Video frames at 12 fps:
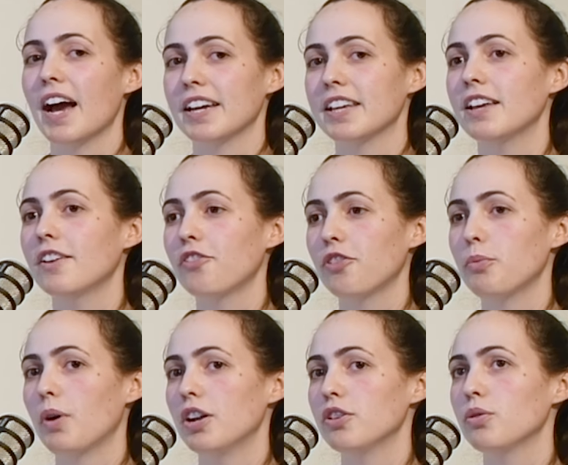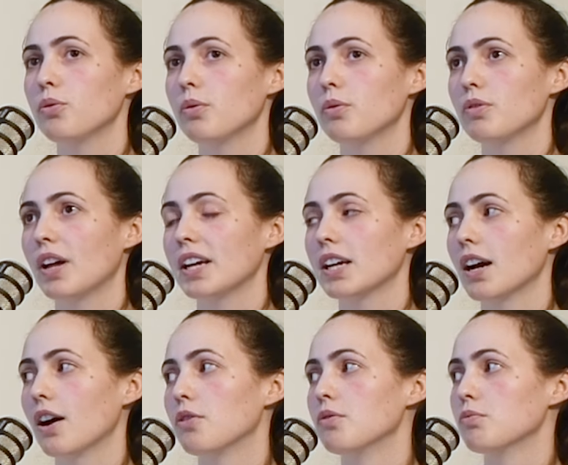he's the one who like
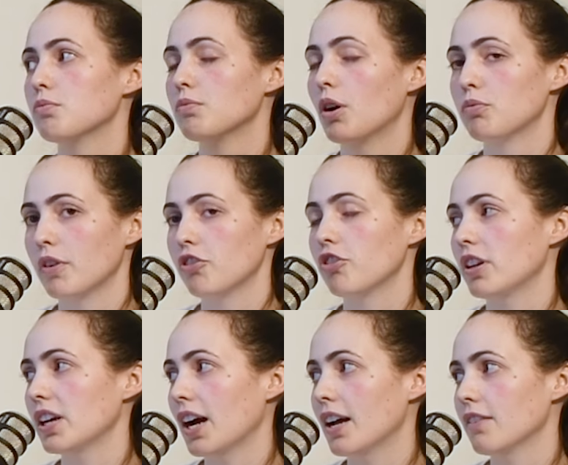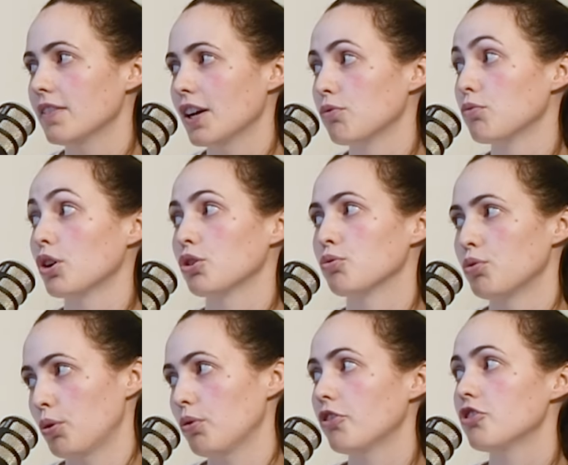originally kind of like
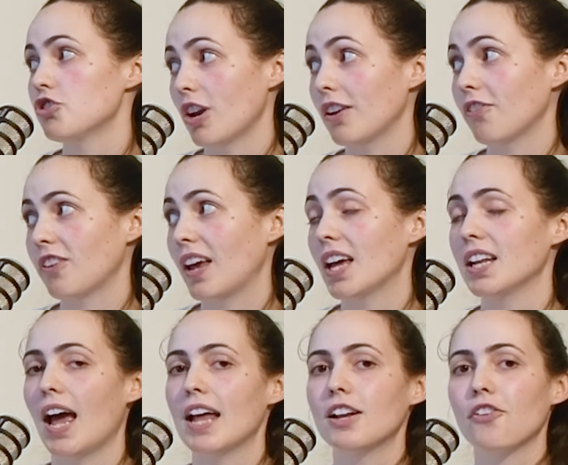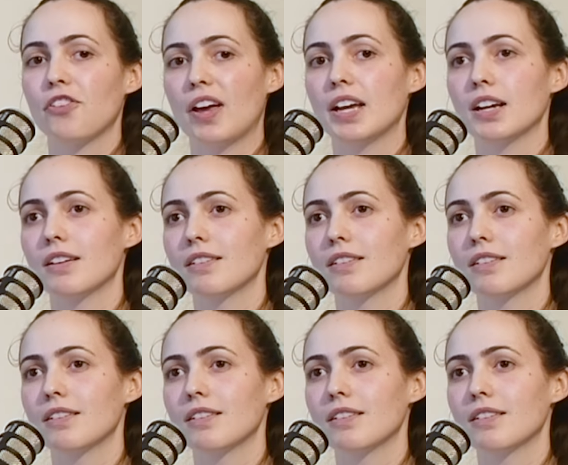recruits Jason and is like